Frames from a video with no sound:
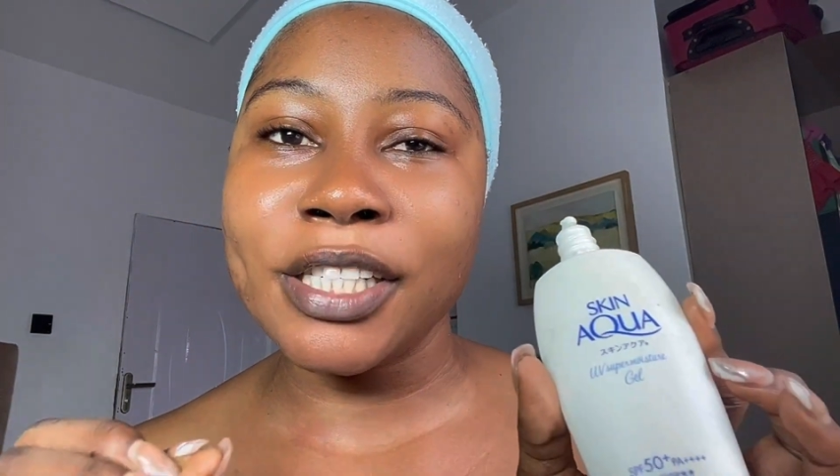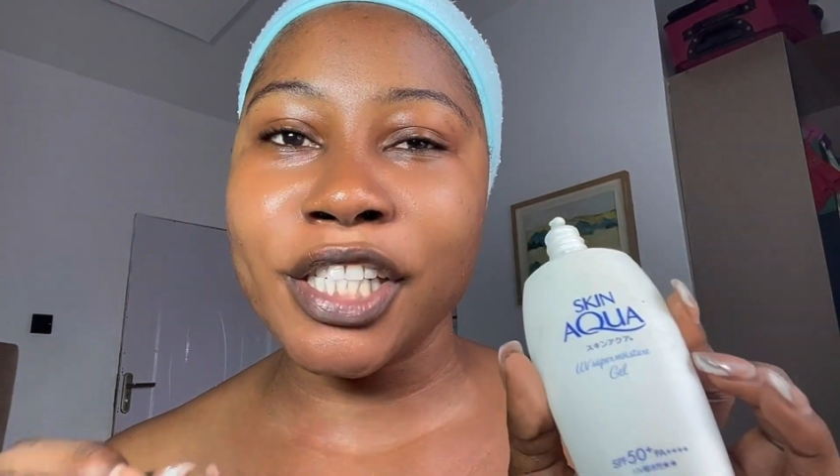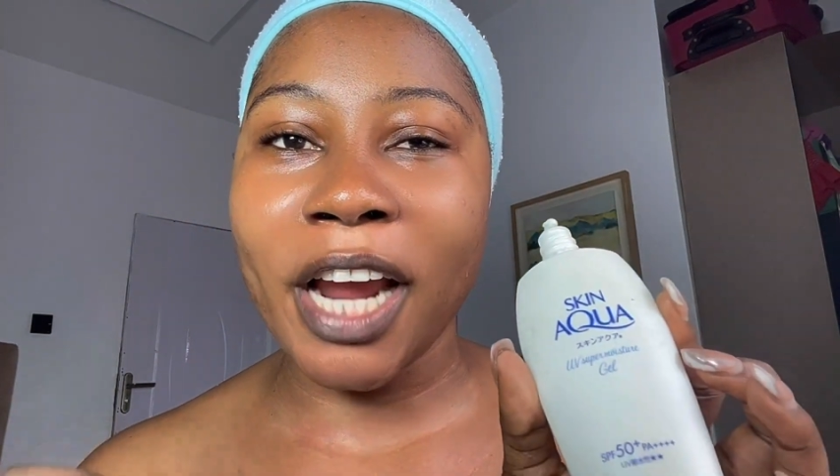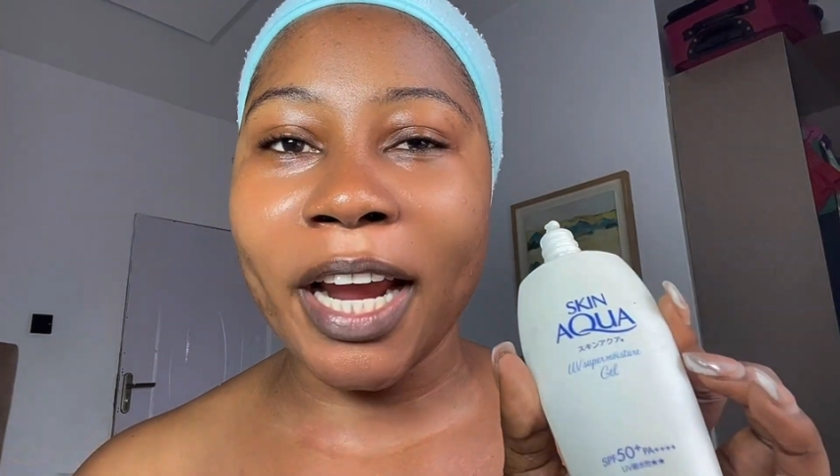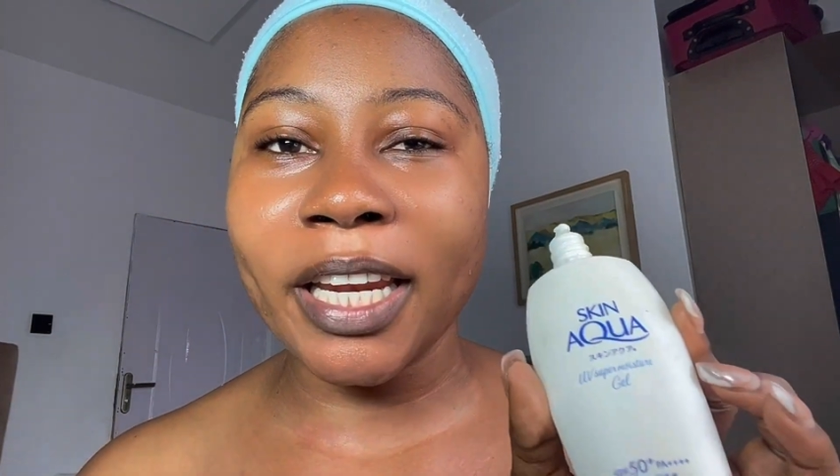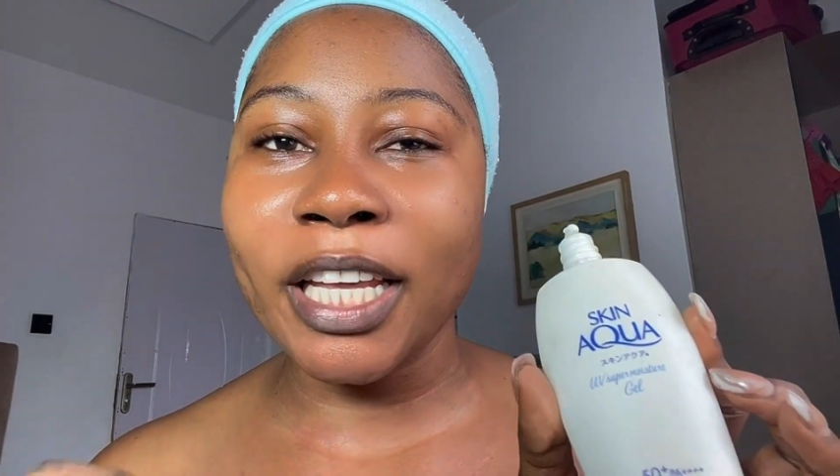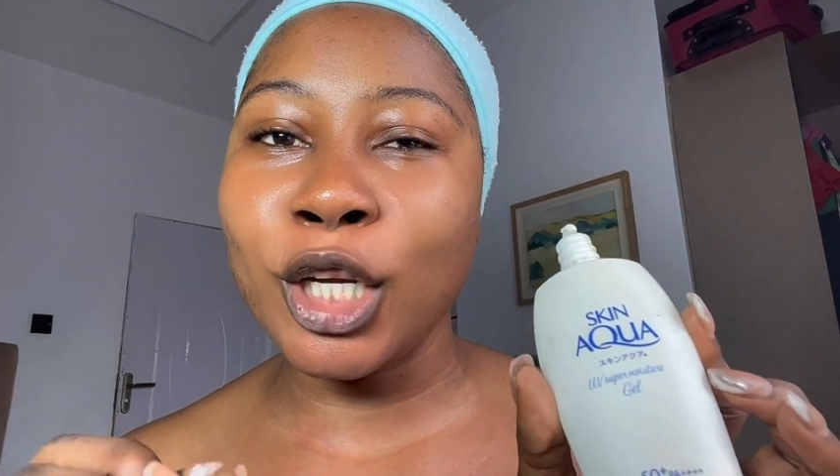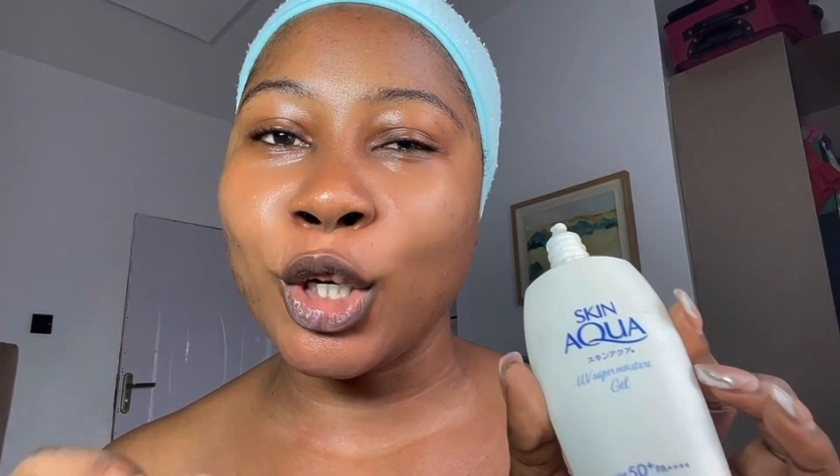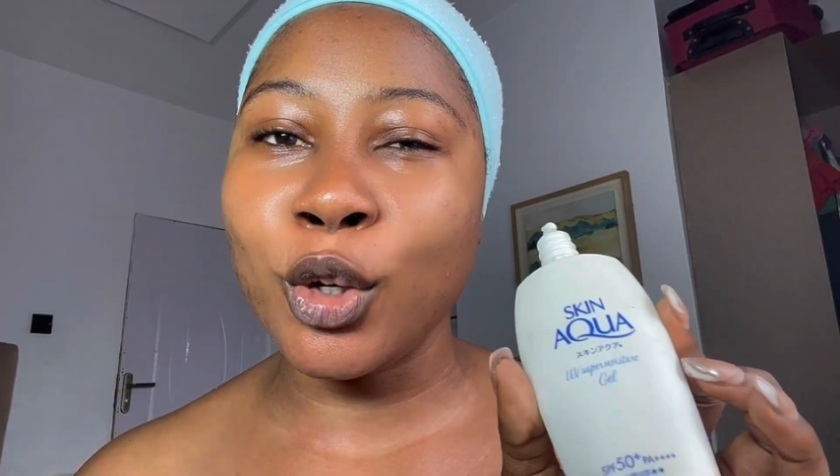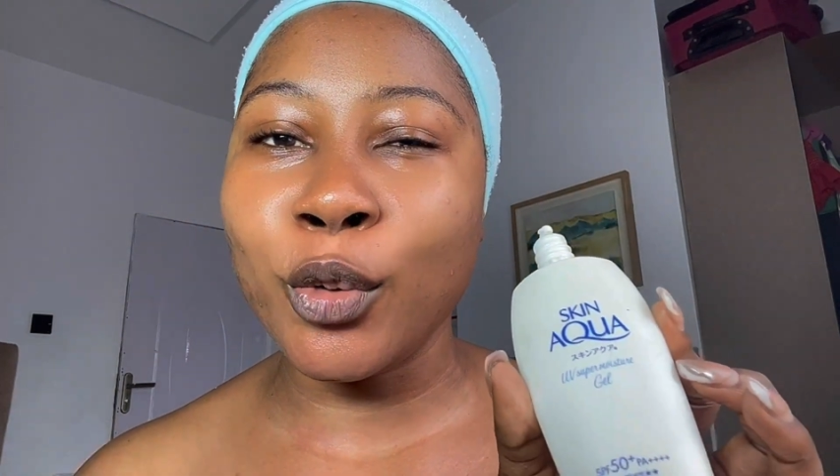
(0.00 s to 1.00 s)

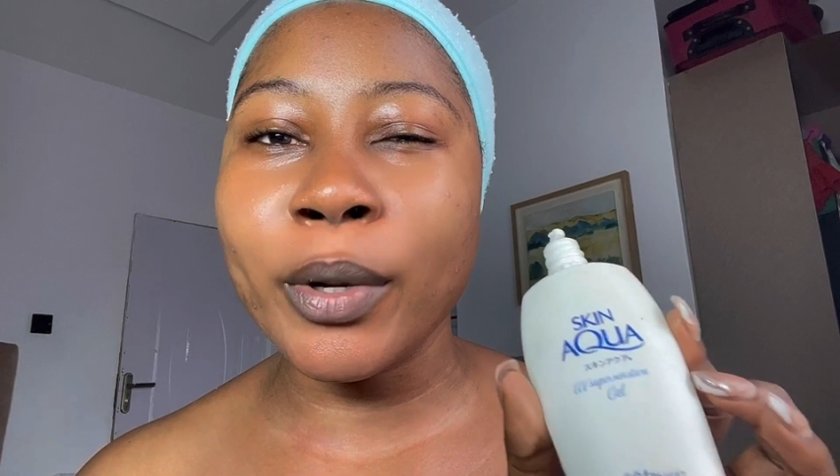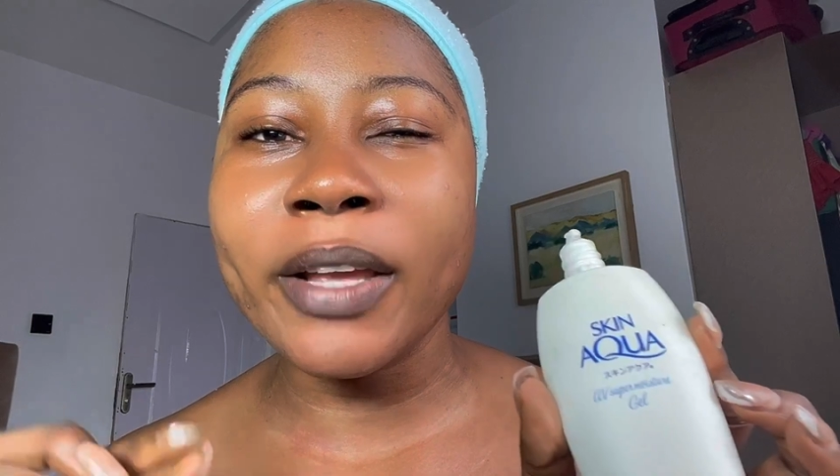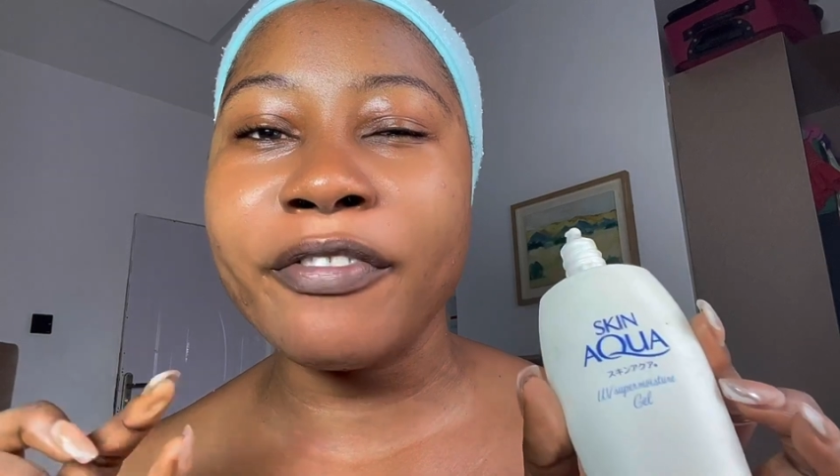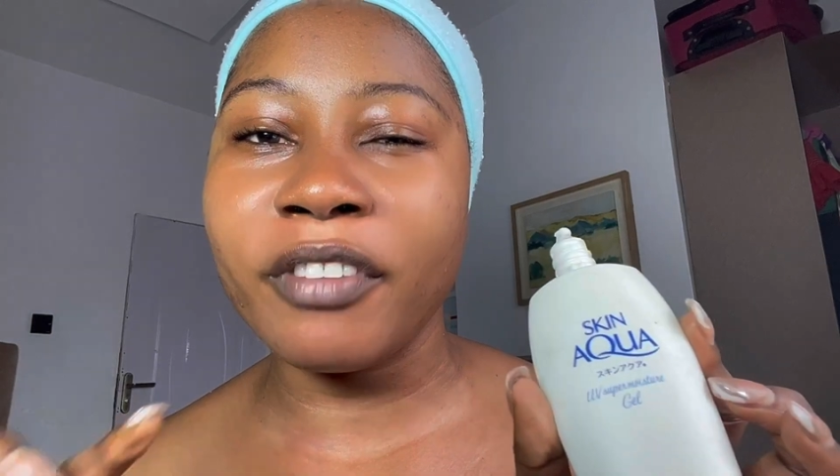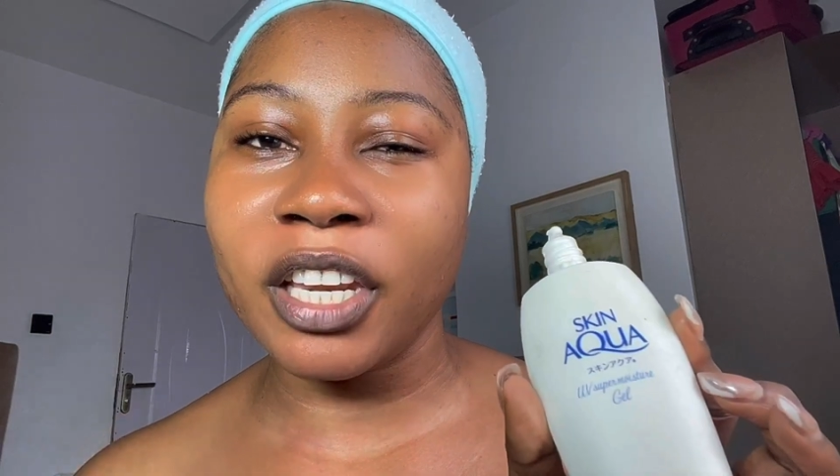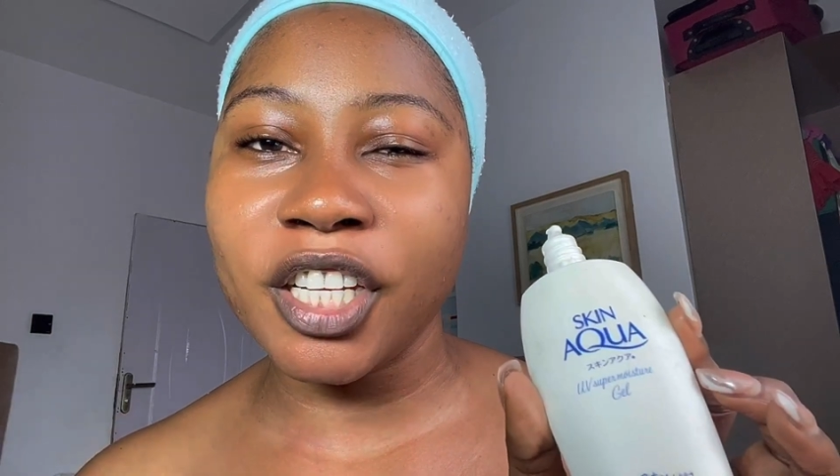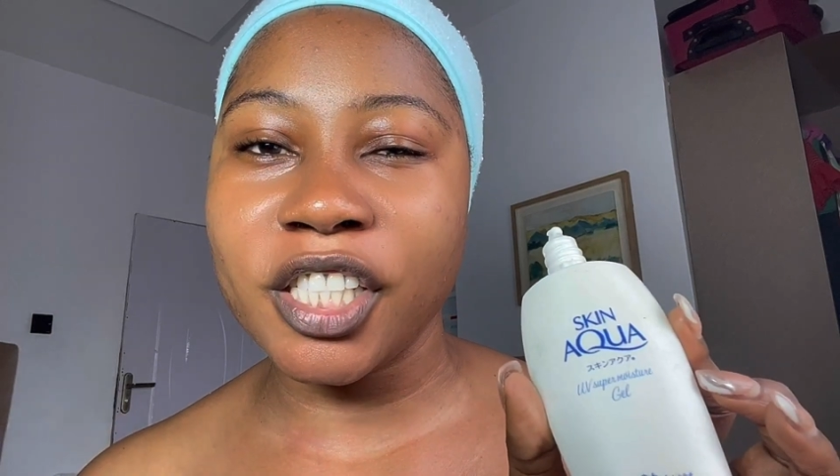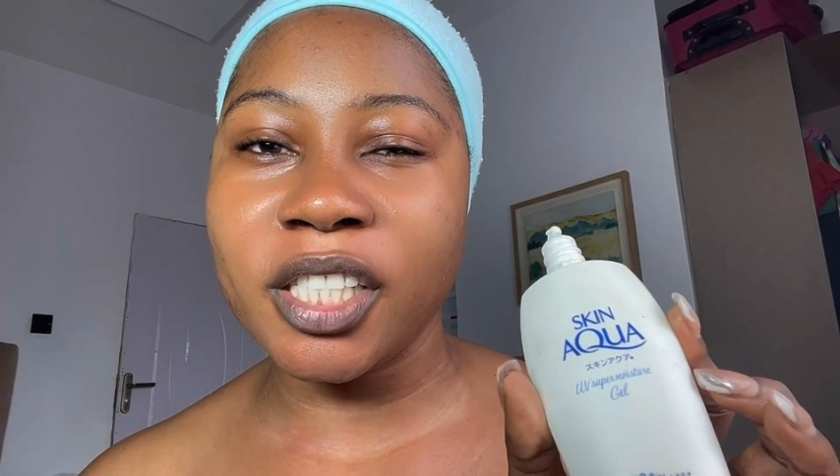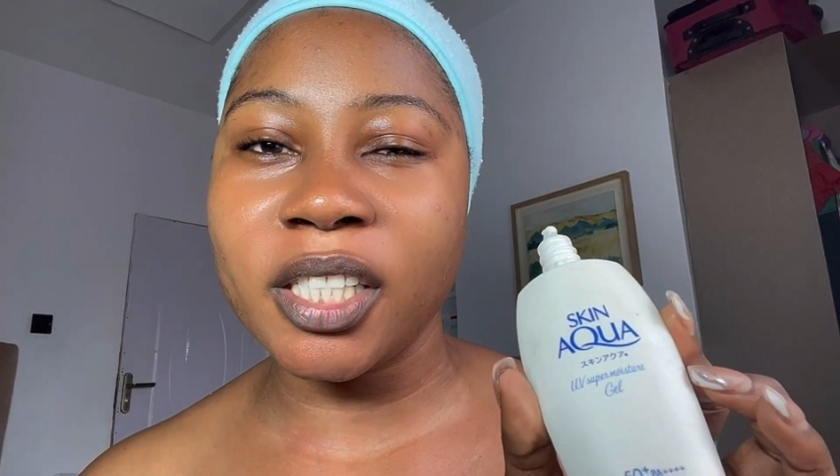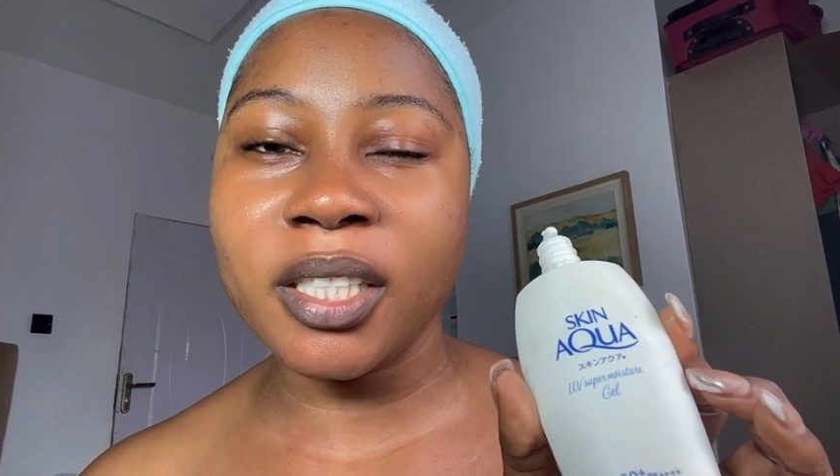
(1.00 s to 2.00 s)
shining glowy
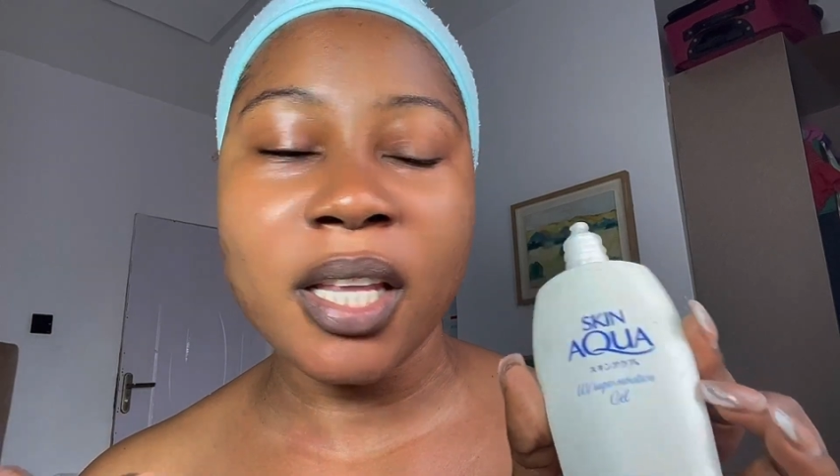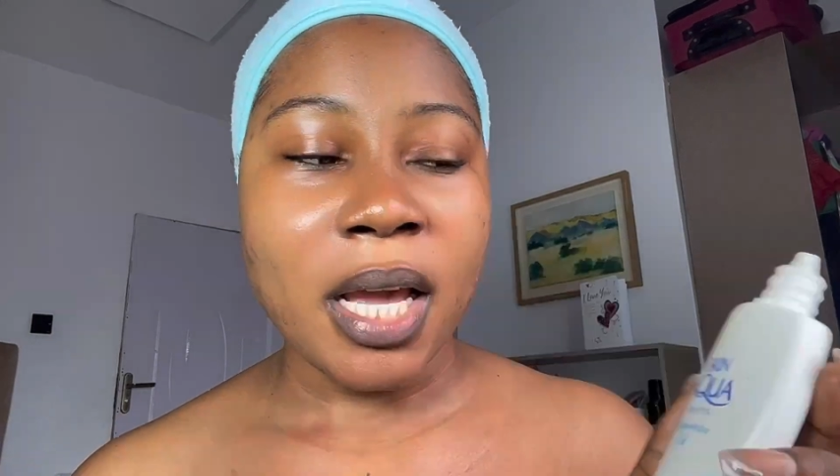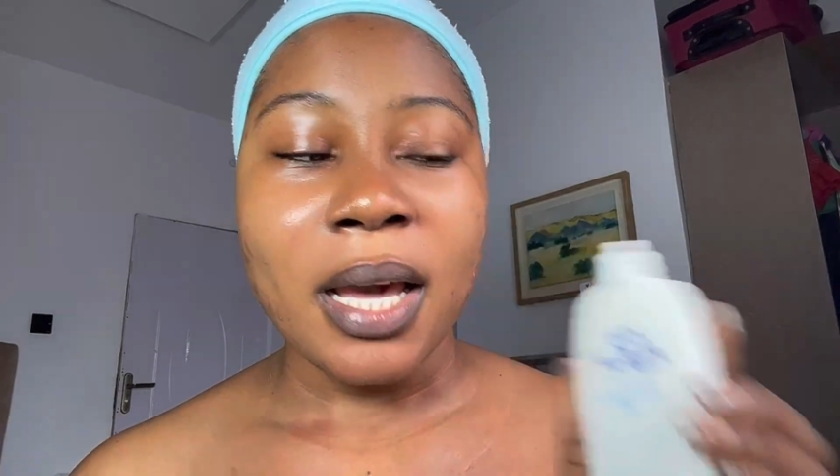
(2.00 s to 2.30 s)
finishing.